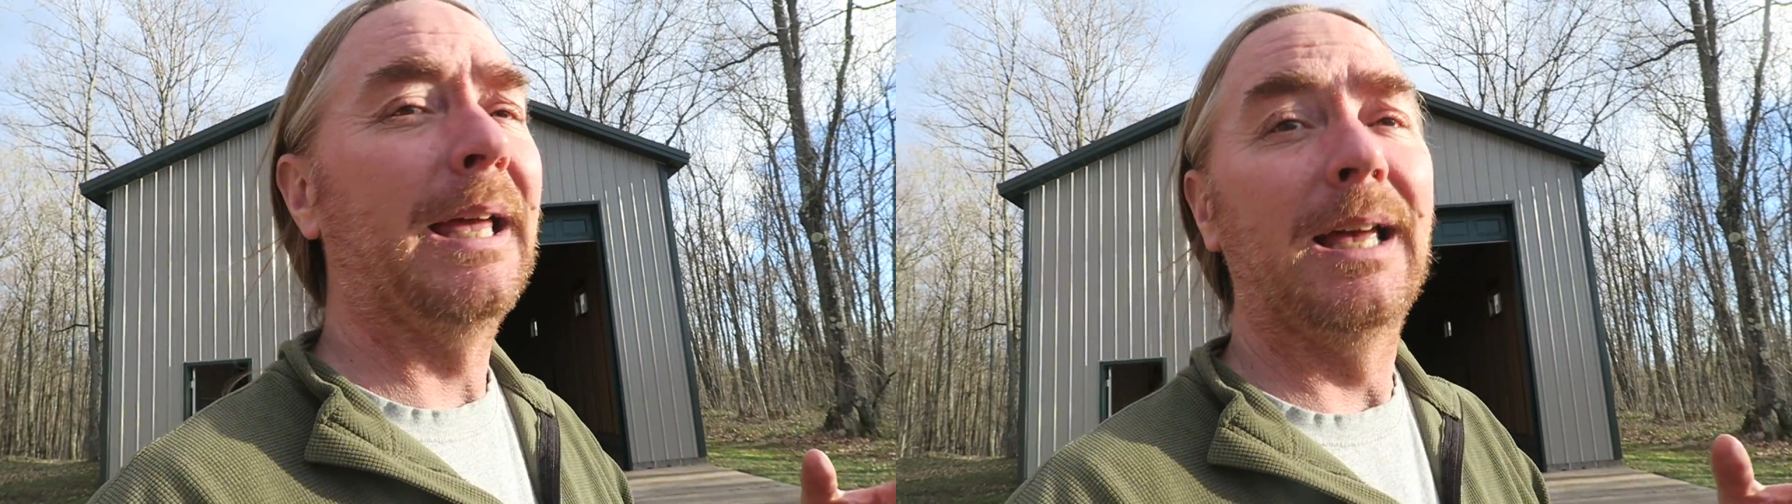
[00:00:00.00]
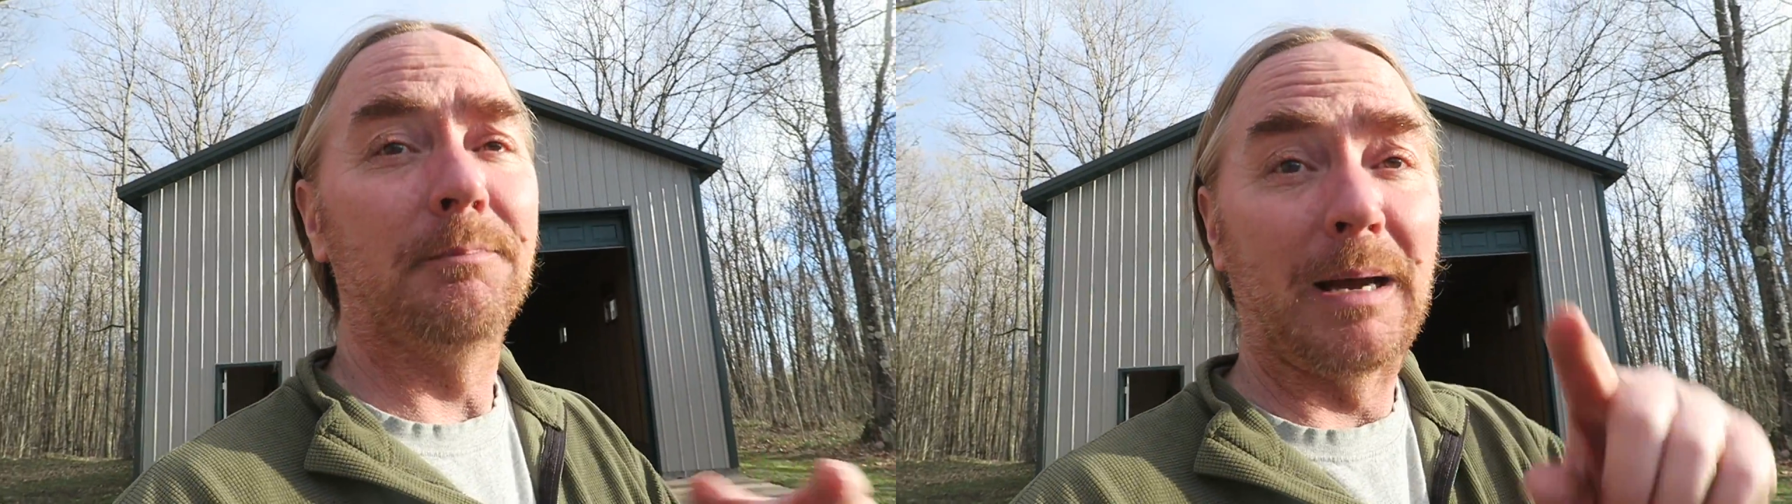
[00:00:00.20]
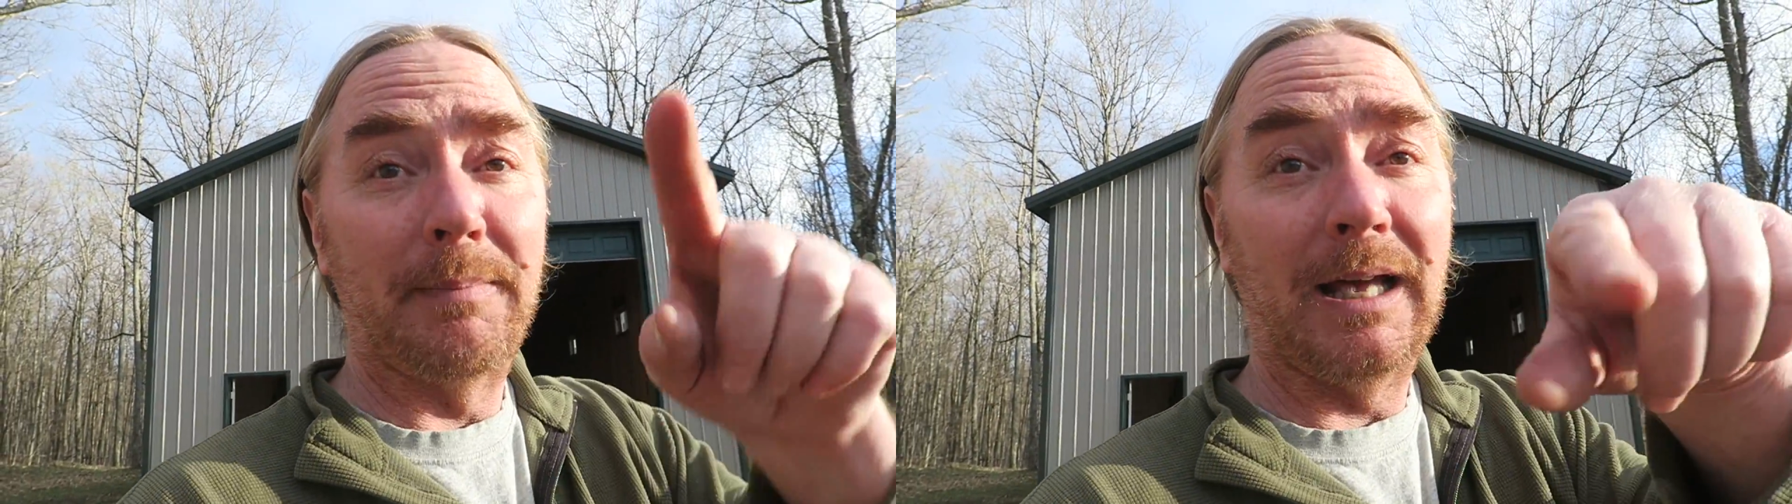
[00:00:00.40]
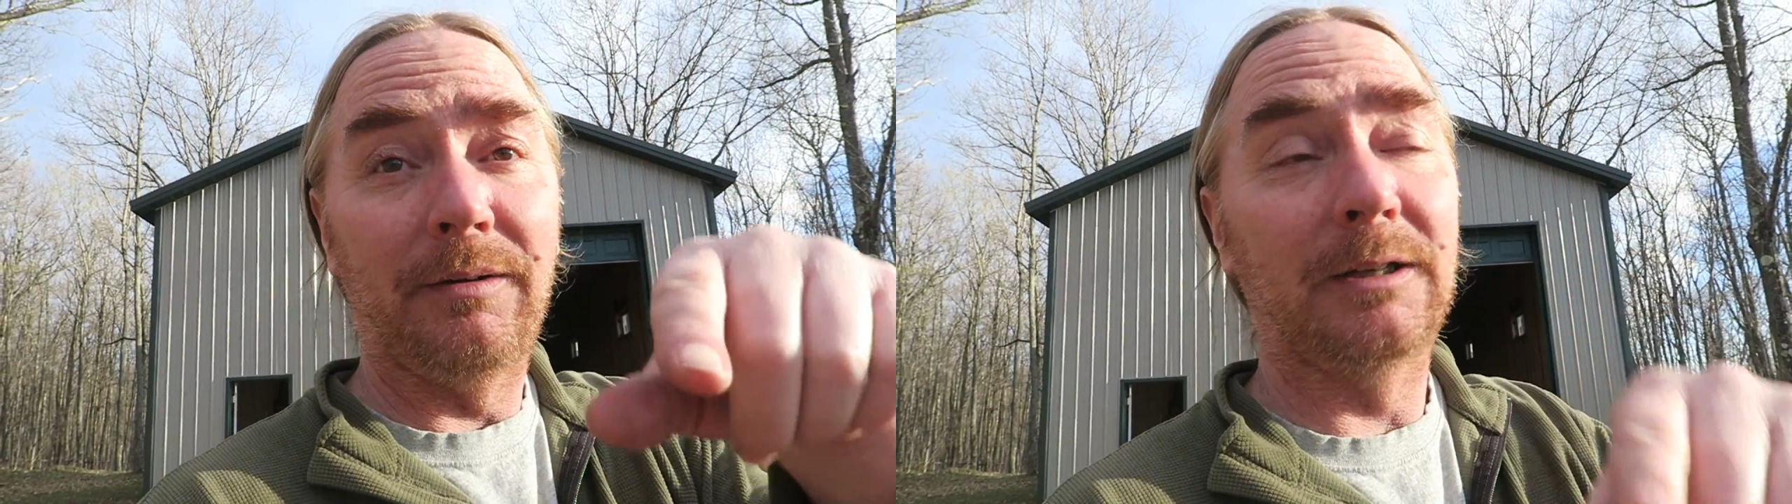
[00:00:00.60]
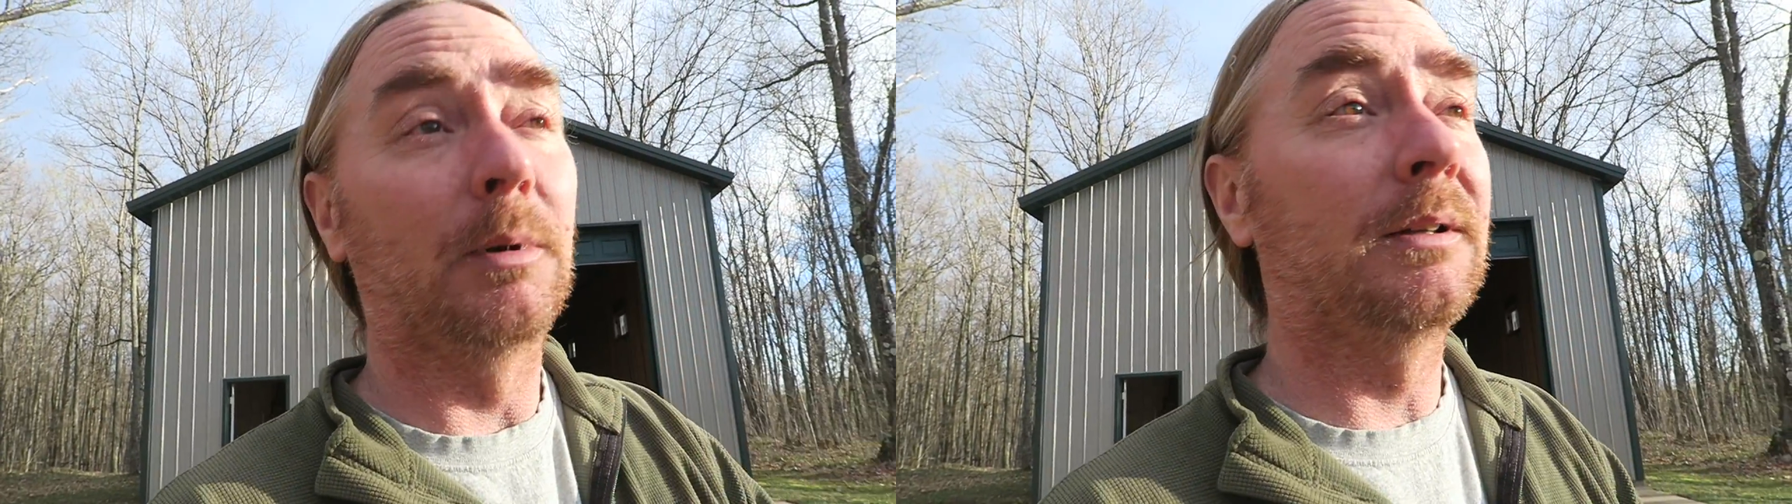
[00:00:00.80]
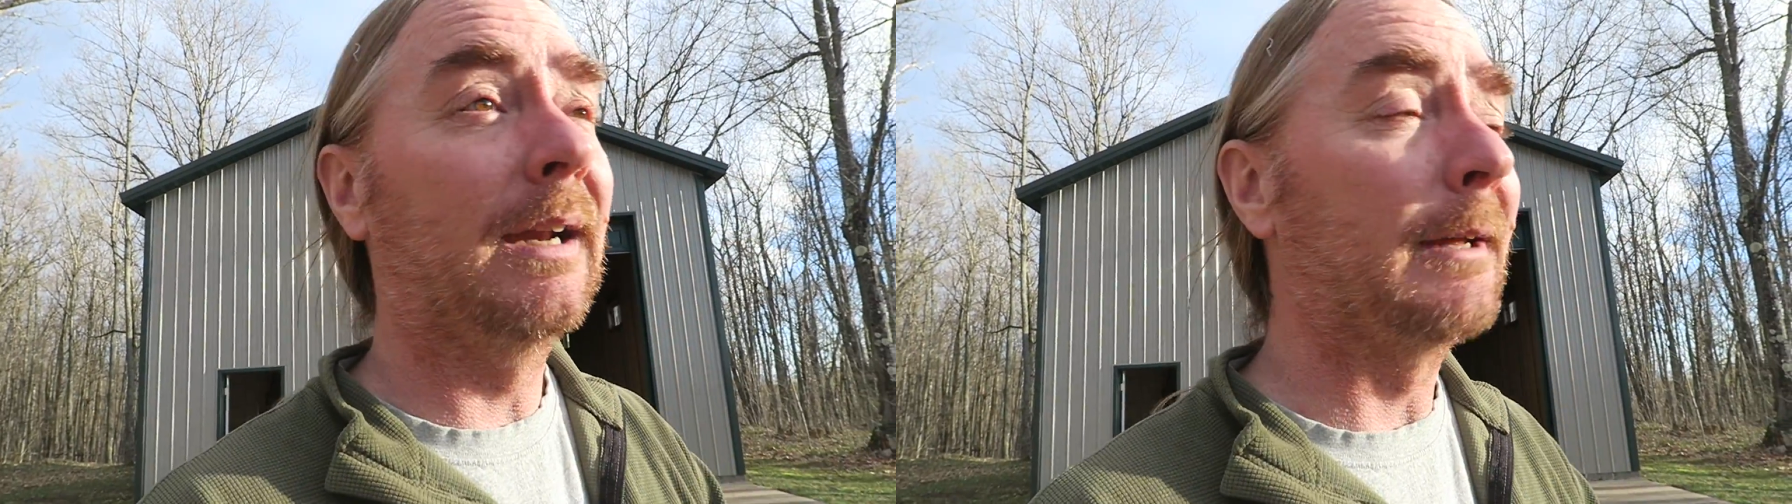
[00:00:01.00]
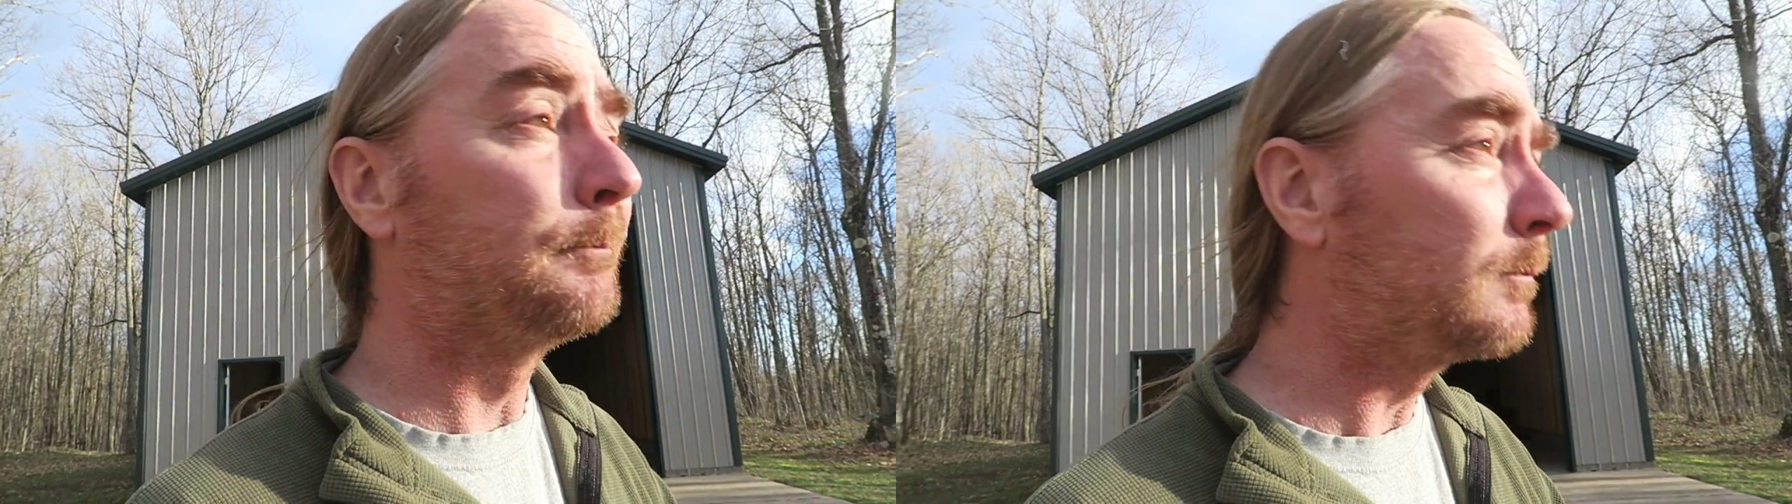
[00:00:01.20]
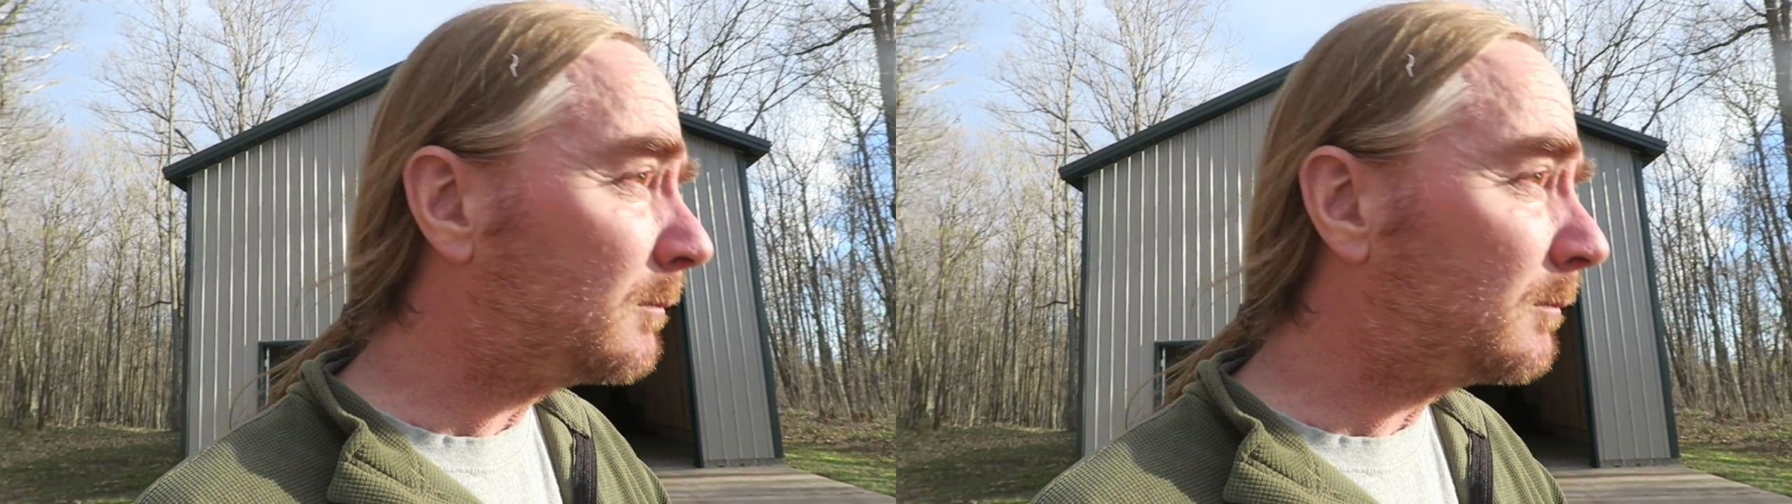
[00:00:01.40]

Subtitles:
and my battery is about to die.